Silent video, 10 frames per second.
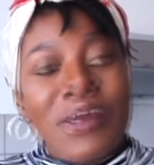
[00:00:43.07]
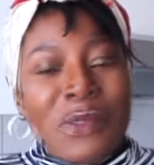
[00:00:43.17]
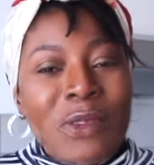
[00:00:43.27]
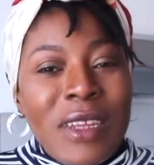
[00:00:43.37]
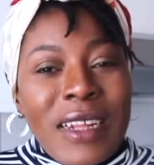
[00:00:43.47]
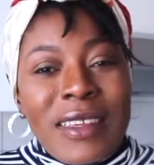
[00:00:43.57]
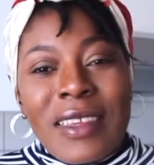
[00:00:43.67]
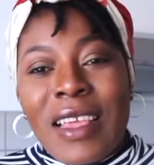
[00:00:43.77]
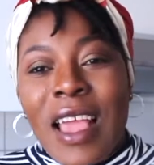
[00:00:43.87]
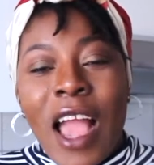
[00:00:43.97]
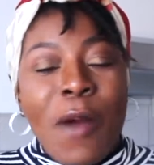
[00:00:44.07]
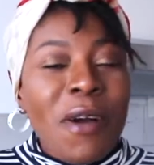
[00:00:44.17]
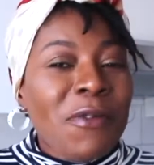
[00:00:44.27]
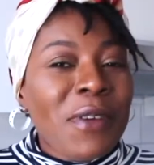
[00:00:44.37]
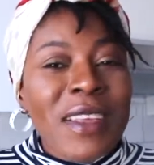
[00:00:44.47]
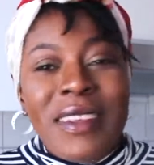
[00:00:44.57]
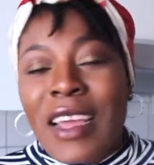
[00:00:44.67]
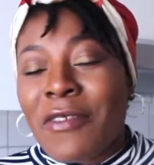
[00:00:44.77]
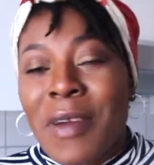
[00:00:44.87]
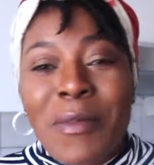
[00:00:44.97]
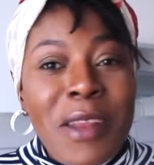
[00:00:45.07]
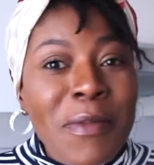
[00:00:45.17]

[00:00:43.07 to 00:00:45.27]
To know that our friends and family